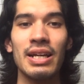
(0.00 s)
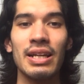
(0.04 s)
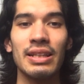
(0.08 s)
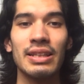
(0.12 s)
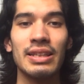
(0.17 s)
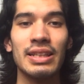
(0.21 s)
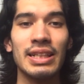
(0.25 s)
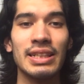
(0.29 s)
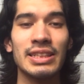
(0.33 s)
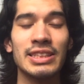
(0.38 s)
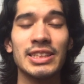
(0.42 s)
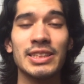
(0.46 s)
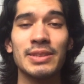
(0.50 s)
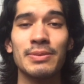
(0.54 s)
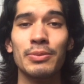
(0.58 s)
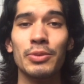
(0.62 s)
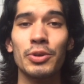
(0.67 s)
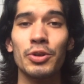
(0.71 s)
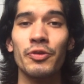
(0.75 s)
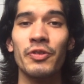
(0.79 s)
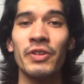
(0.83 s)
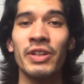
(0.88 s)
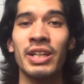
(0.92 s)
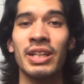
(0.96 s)
This
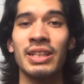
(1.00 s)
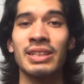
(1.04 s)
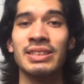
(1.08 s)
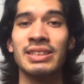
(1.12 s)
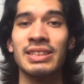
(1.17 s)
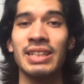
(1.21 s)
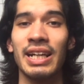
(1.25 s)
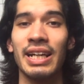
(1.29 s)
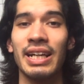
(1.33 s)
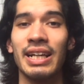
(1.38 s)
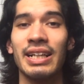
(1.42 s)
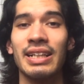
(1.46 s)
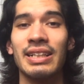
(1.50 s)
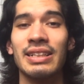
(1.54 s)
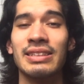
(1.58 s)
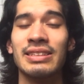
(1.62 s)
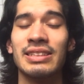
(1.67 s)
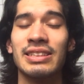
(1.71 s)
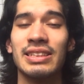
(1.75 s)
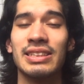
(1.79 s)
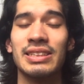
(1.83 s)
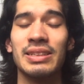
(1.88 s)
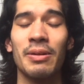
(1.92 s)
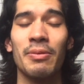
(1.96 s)
movie
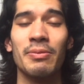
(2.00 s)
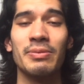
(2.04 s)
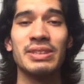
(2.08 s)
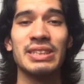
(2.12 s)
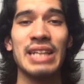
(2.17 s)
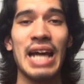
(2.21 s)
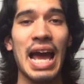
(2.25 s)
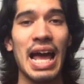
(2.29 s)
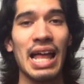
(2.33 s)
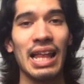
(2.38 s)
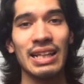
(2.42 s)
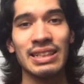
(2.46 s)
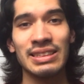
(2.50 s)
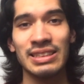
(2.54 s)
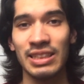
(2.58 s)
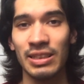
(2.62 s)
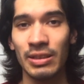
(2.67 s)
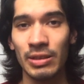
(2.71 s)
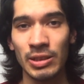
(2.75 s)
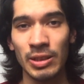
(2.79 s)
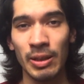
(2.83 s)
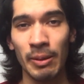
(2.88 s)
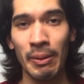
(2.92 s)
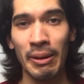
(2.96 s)
contains some talented
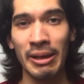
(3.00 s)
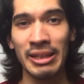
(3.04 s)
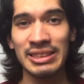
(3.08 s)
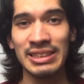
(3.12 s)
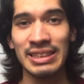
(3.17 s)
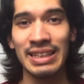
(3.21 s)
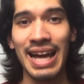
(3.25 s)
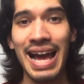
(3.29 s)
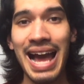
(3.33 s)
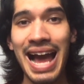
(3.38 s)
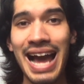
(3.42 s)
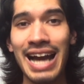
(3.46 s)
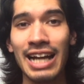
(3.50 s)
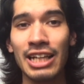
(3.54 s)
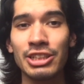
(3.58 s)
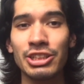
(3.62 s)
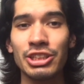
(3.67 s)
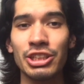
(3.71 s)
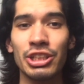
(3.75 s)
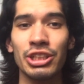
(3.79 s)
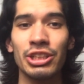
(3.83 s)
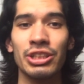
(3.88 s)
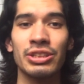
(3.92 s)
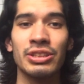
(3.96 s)
and amazing
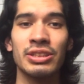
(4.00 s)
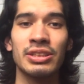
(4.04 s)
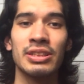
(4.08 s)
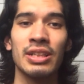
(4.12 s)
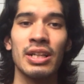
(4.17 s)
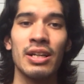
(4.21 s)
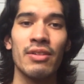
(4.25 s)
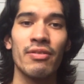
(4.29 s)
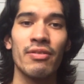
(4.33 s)
actors,